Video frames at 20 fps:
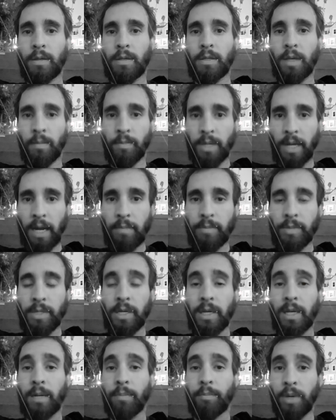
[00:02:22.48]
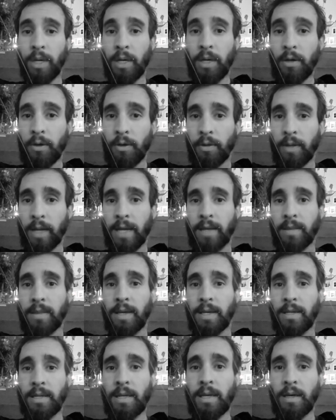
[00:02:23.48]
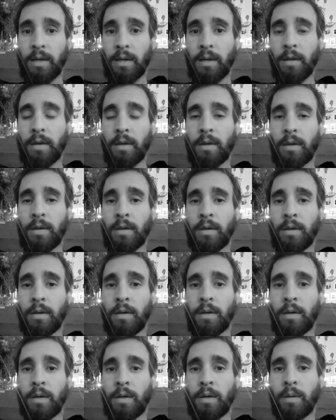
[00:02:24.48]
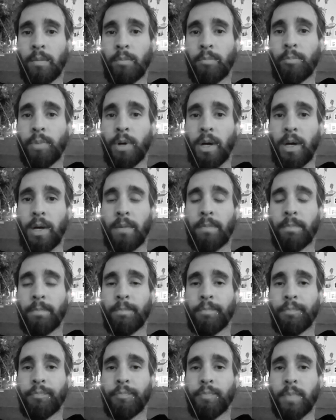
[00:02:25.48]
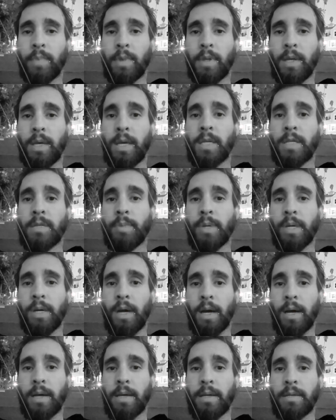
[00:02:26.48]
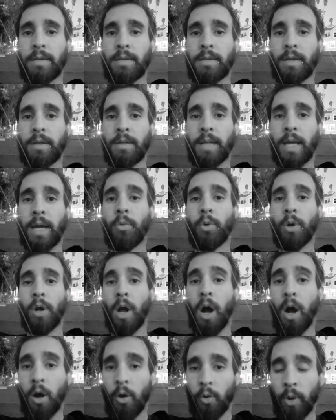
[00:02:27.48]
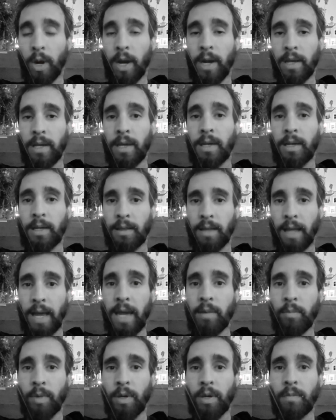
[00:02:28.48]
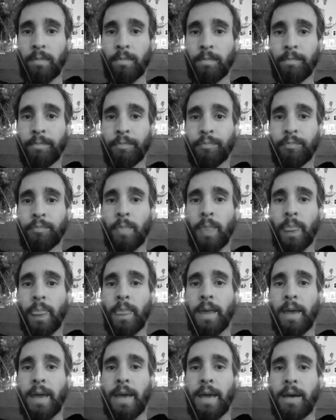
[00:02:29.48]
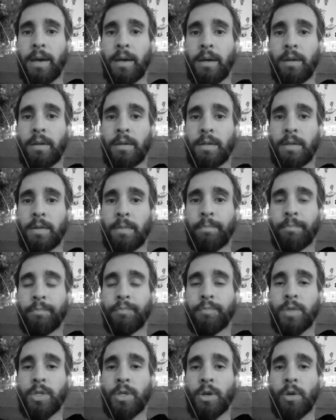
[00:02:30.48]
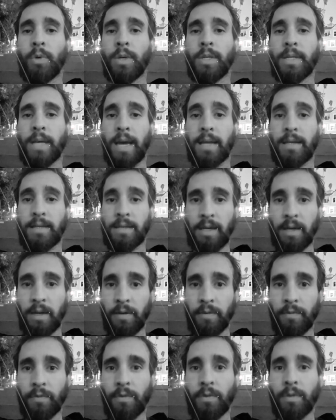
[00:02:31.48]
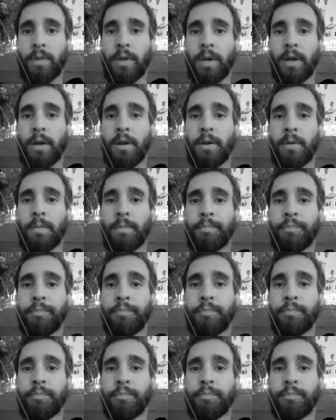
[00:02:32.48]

Sometimes it can appear like they did, but it's because they were already in alignment, and so it's as if their